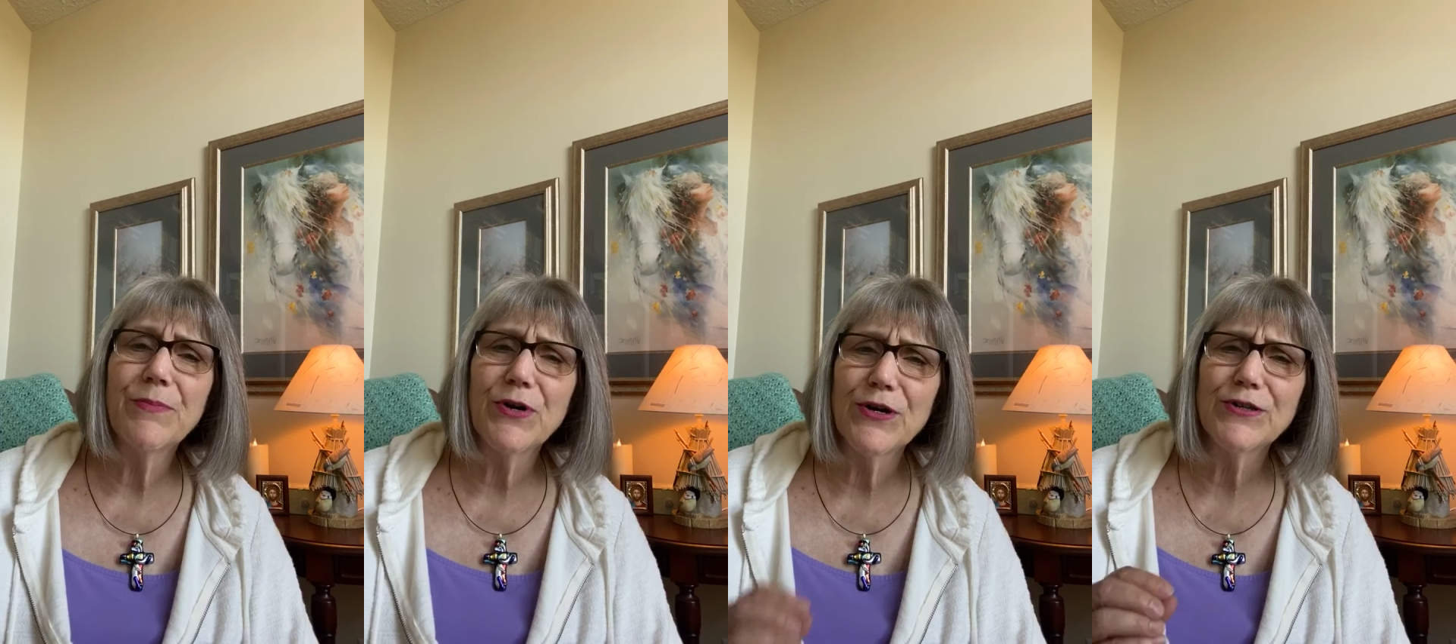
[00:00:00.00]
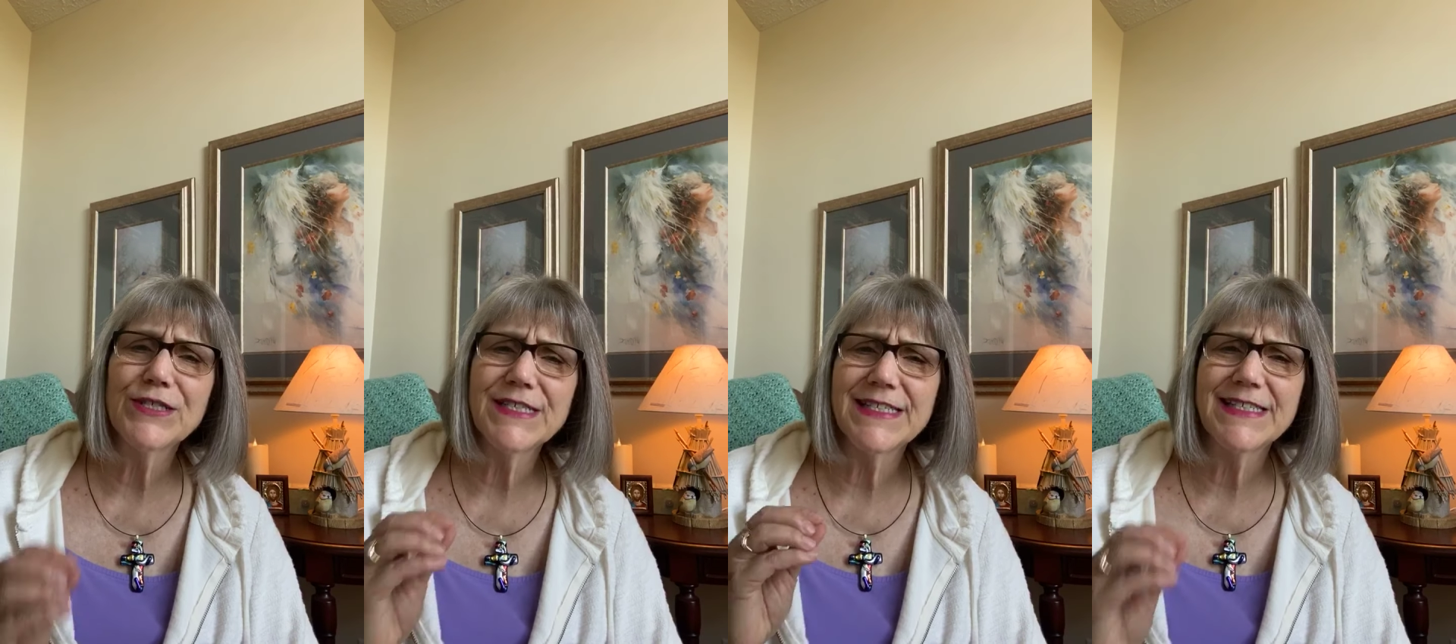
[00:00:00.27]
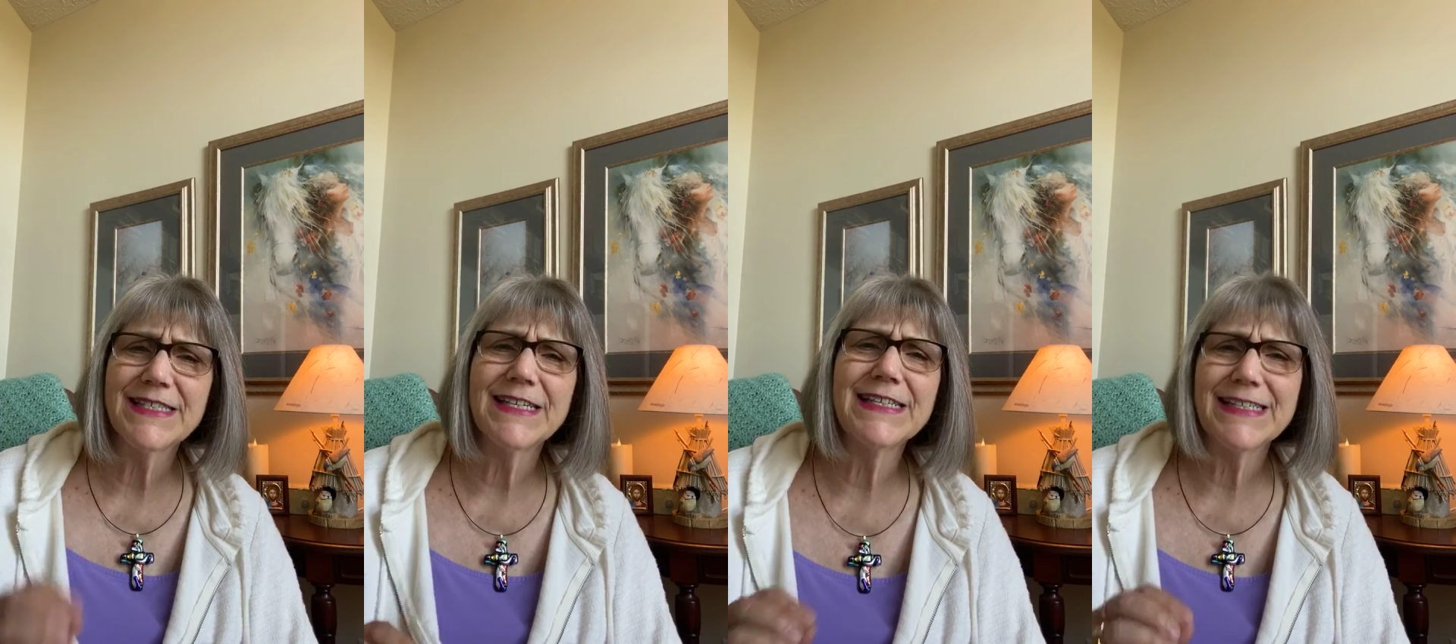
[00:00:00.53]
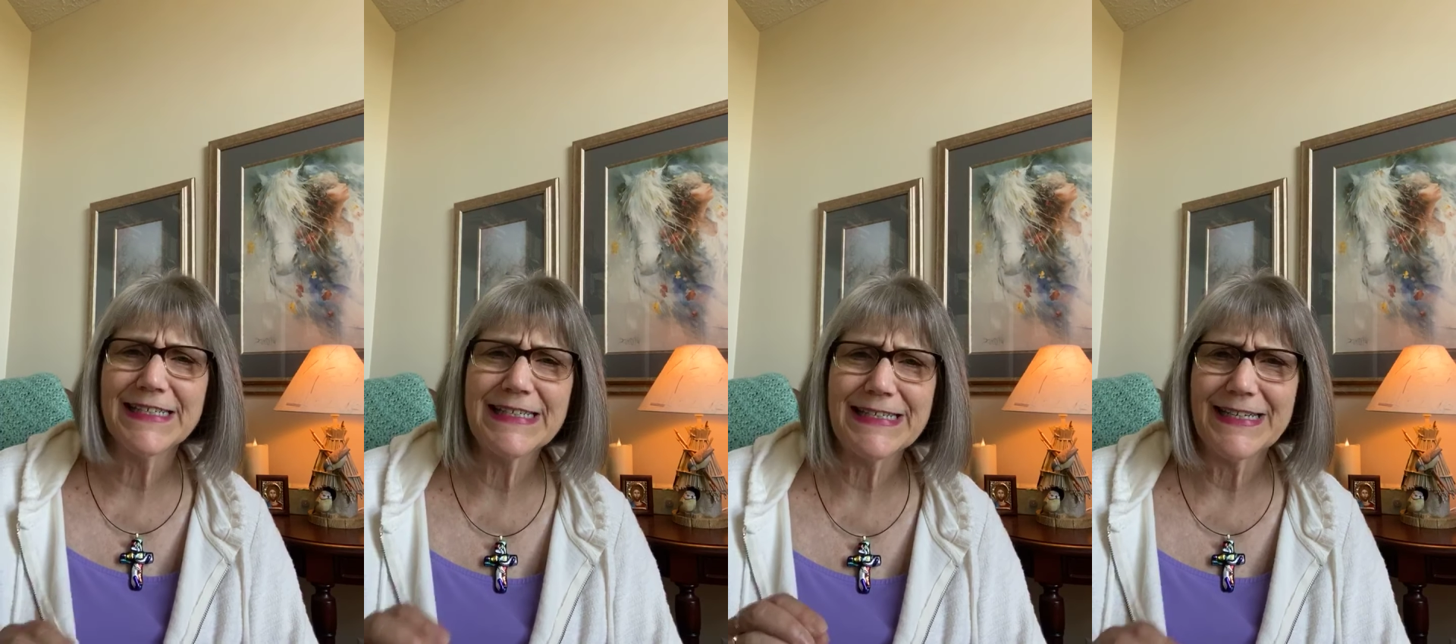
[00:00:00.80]

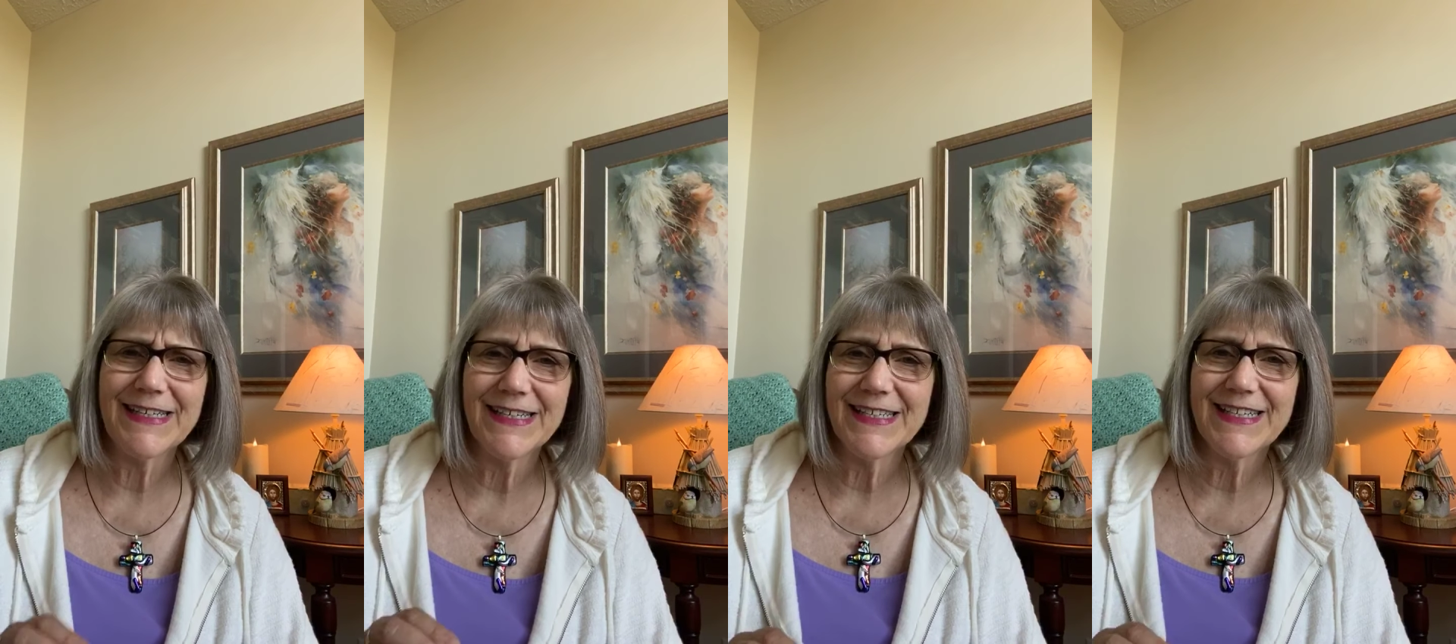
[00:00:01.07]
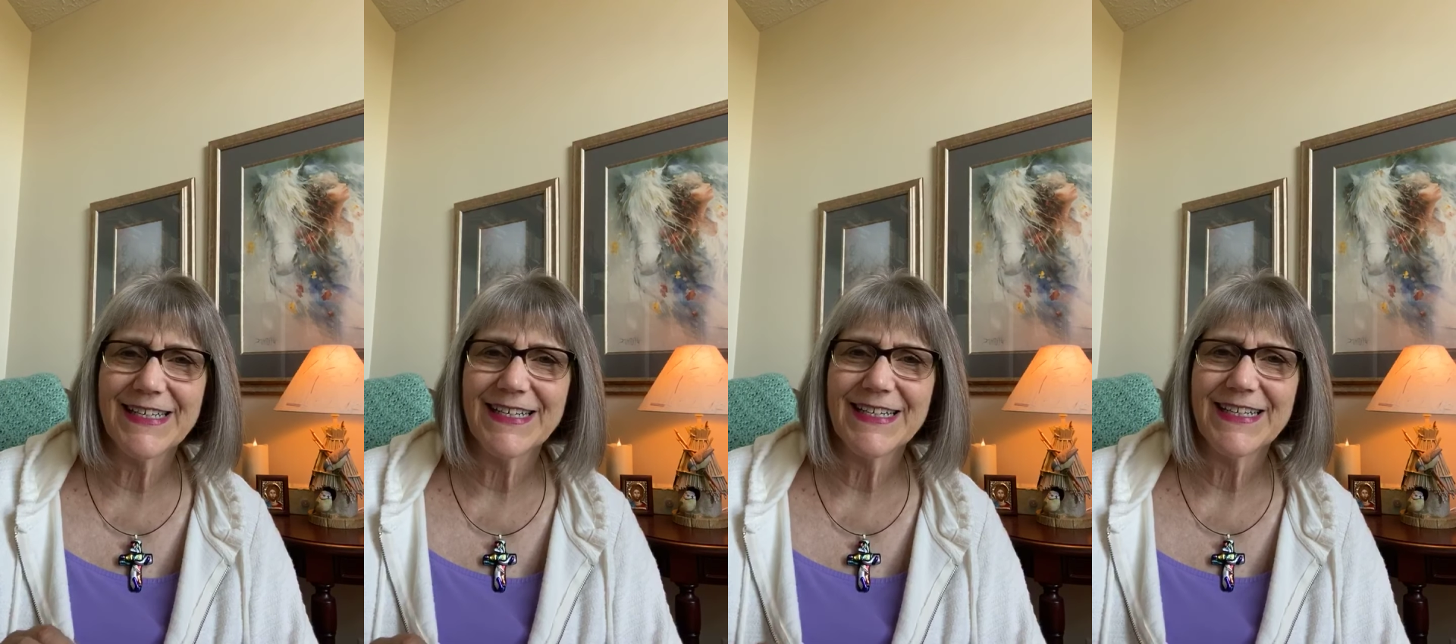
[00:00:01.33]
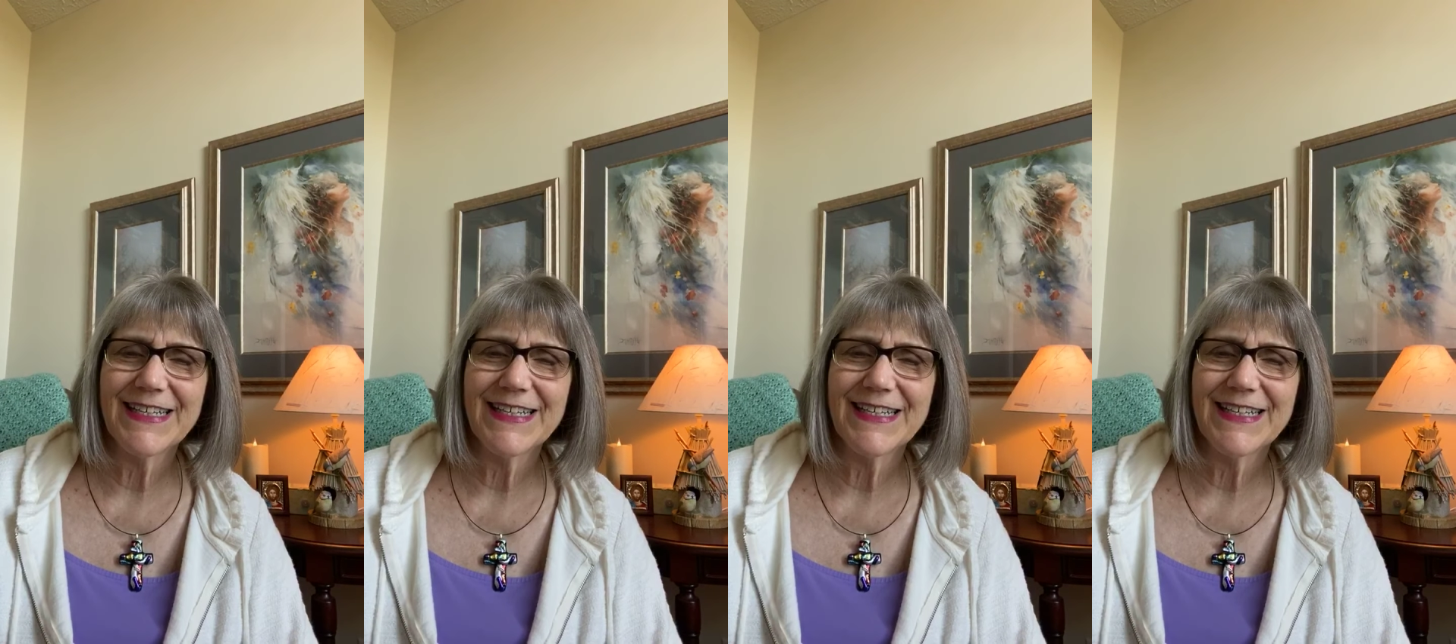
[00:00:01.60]
persistent